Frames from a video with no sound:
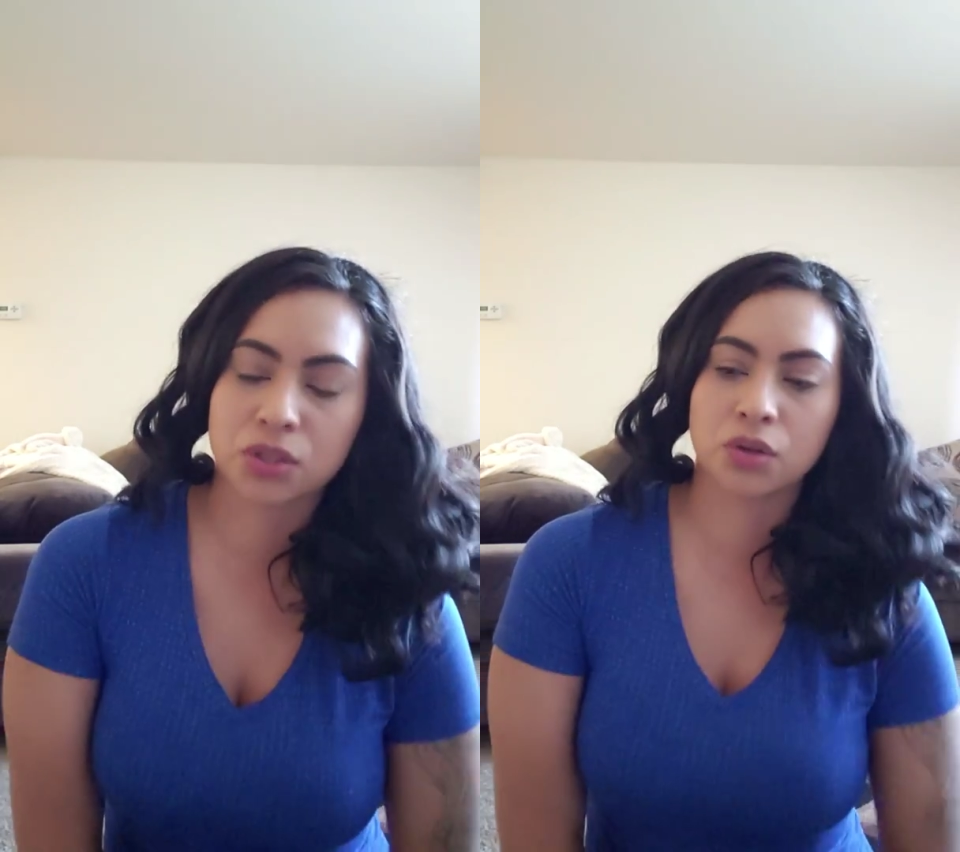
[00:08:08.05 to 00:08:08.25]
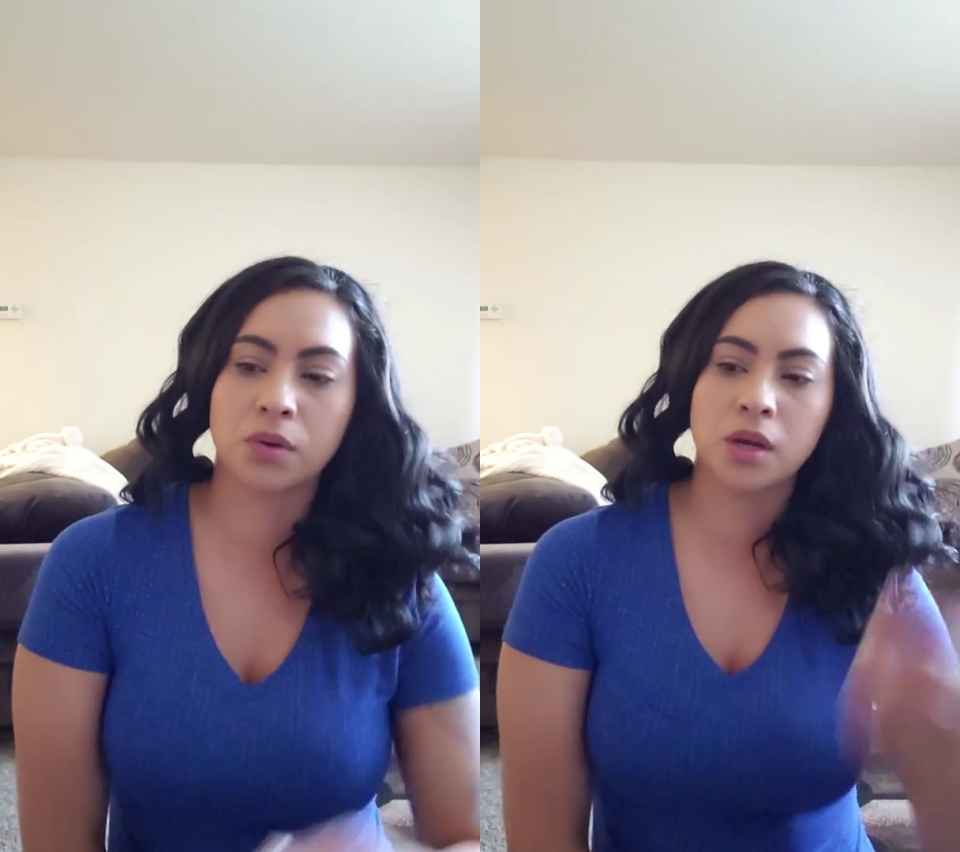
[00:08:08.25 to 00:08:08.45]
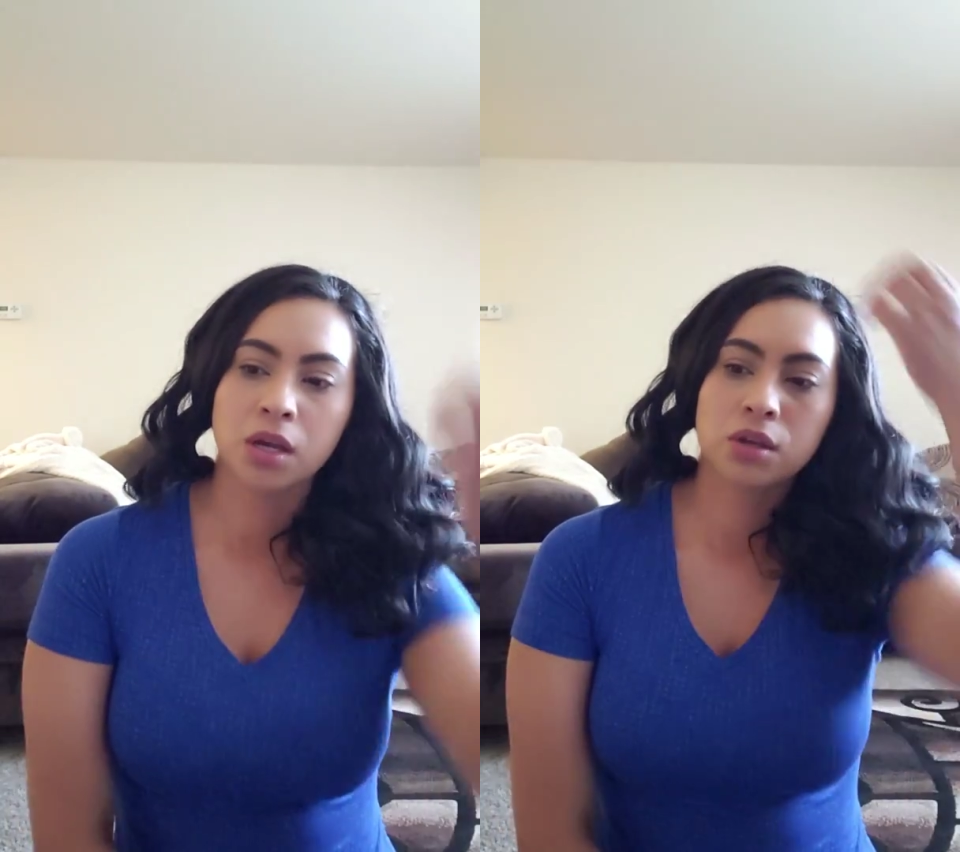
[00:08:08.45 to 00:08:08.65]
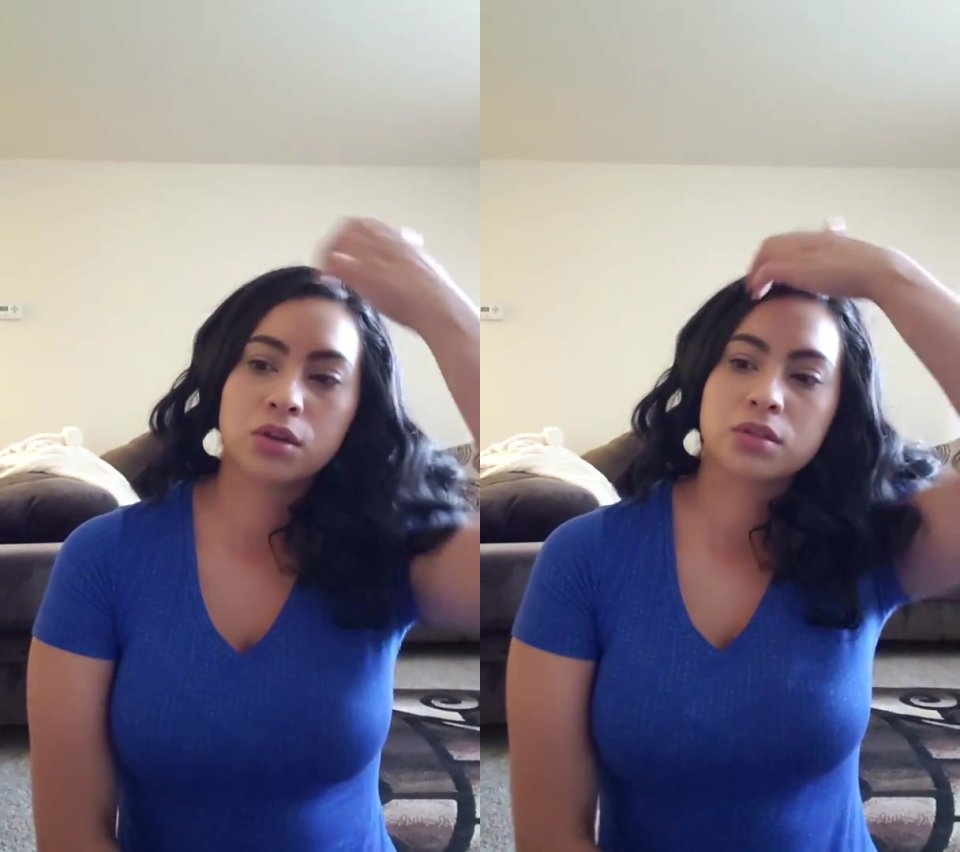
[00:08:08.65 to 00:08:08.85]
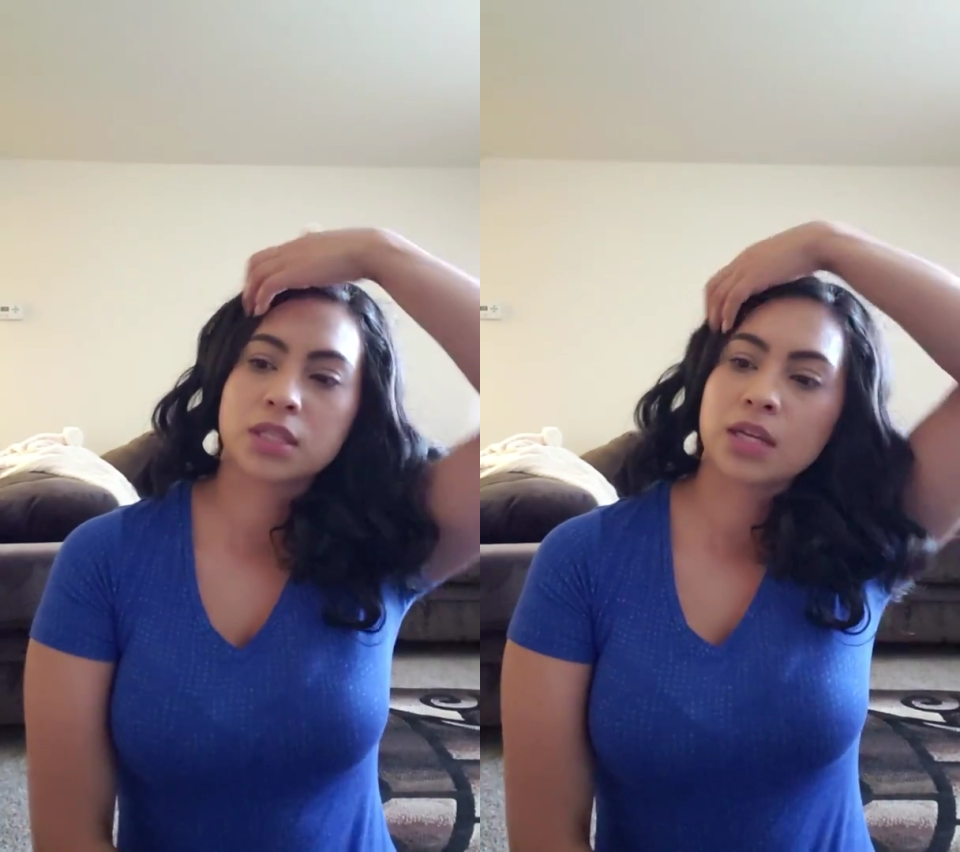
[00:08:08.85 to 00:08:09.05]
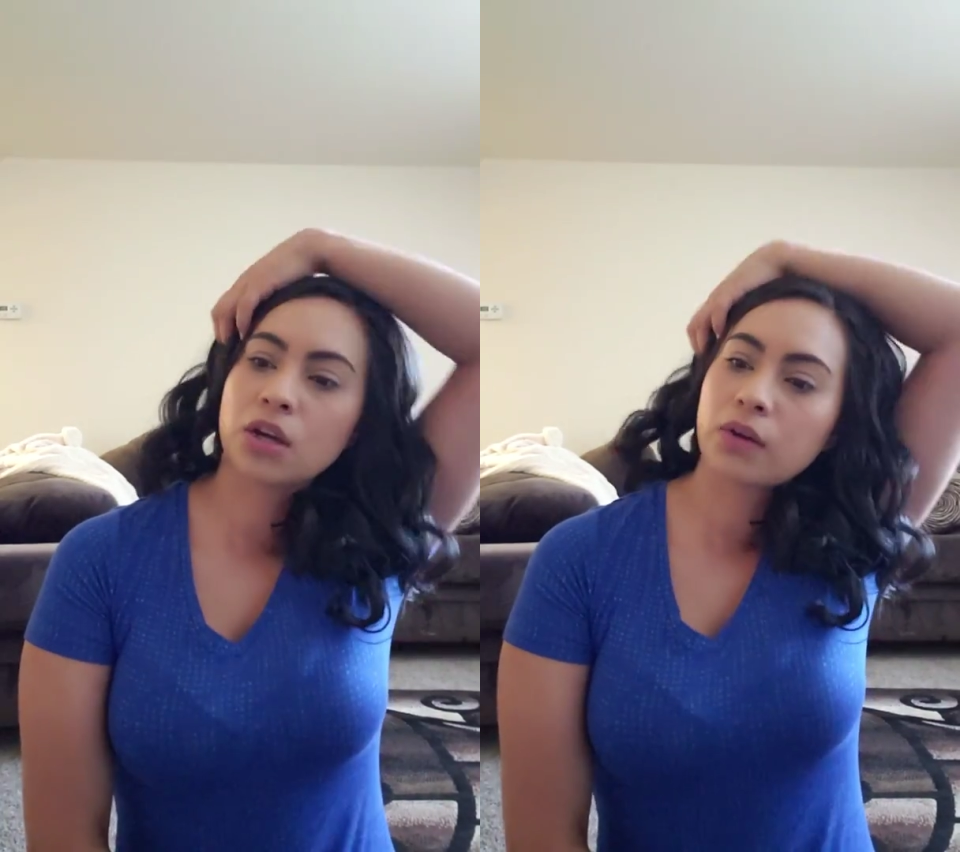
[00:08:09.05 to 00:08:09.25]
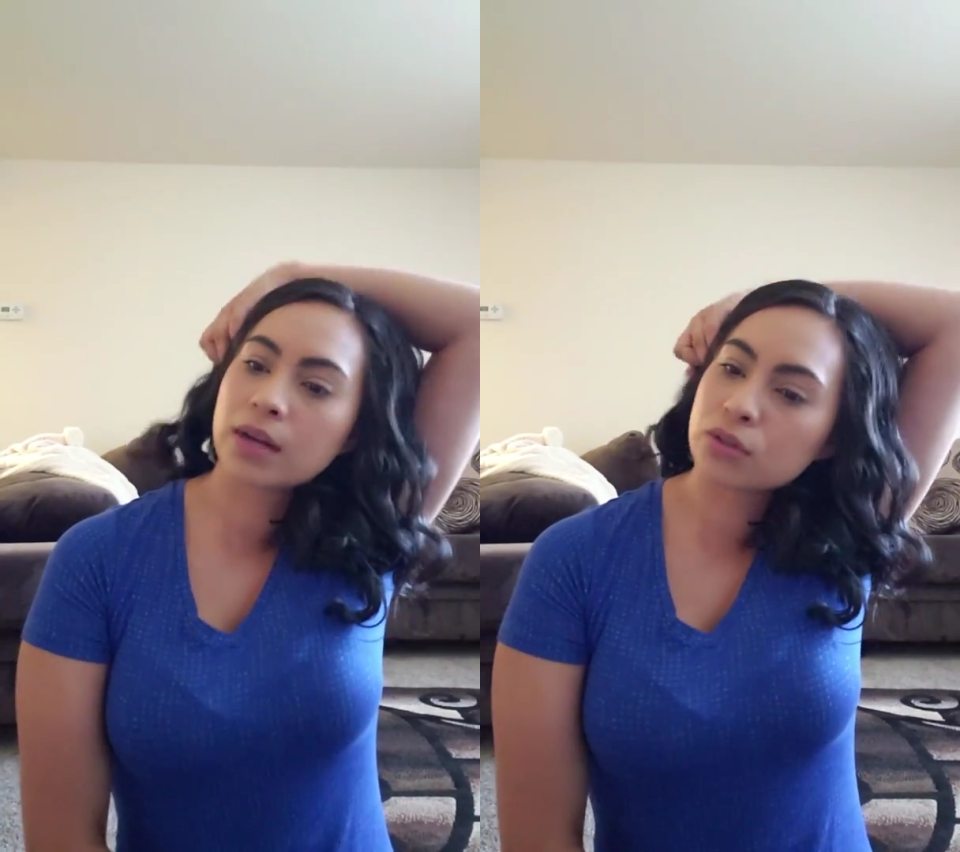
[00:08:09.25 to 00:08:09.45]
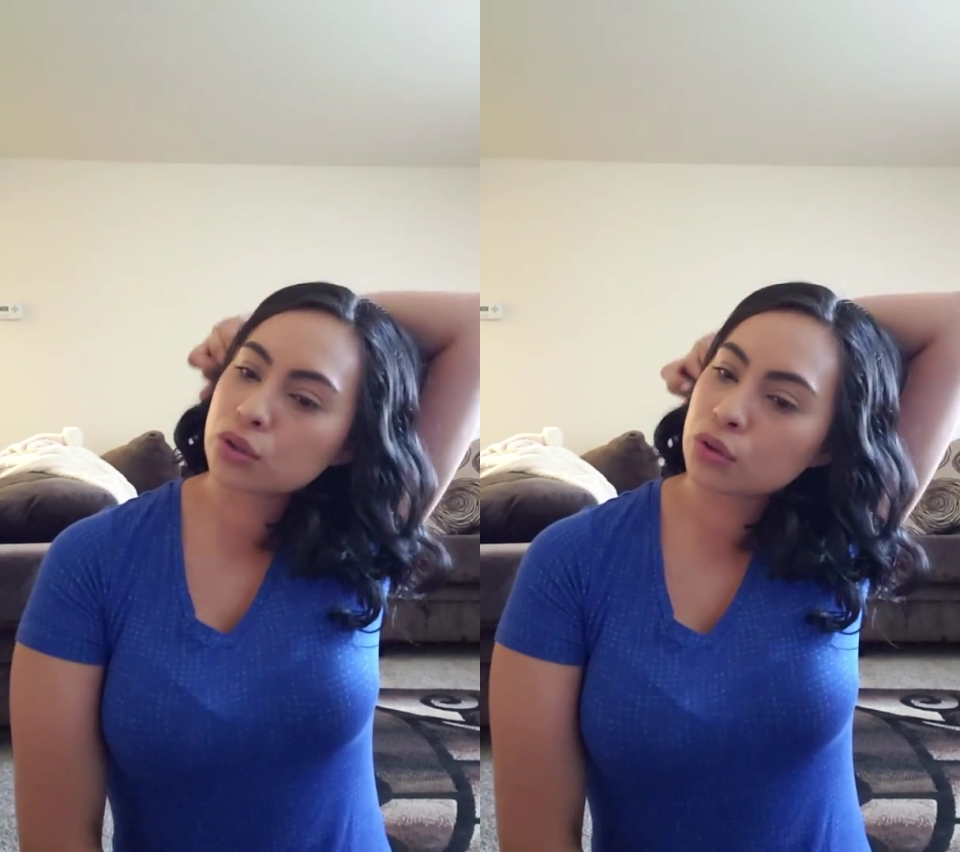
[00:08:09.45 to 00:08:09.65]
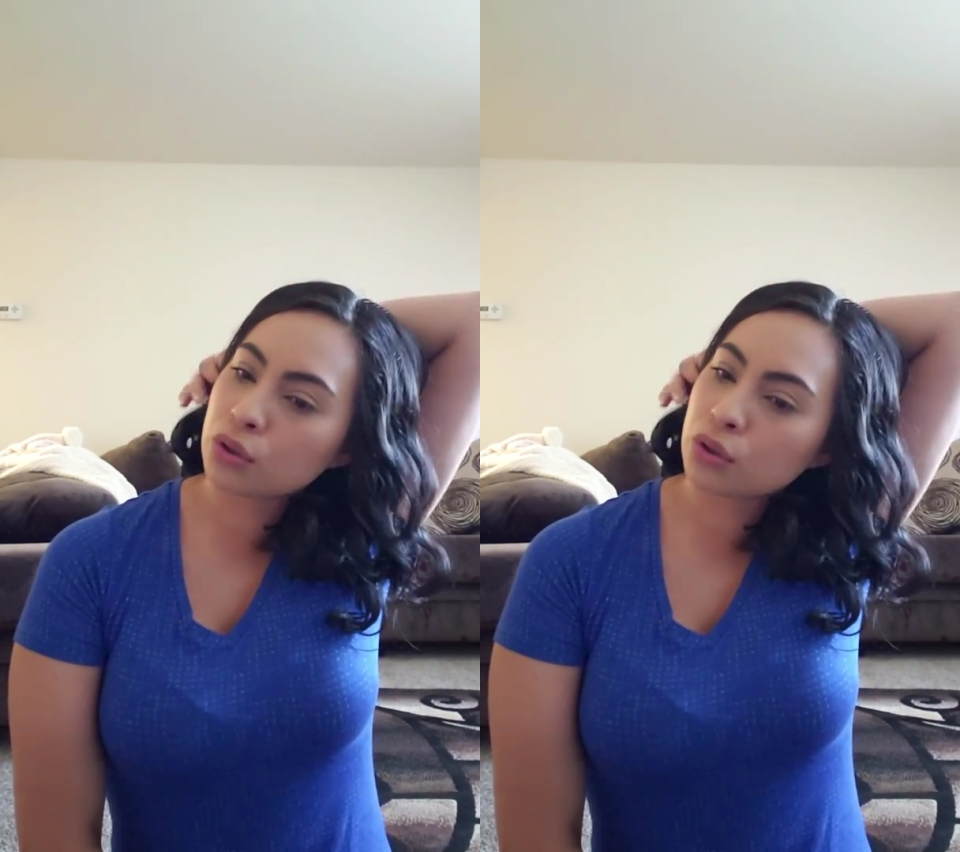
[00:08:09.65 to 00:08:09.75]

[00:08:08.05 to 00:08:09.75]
So, you know, stand your ground too.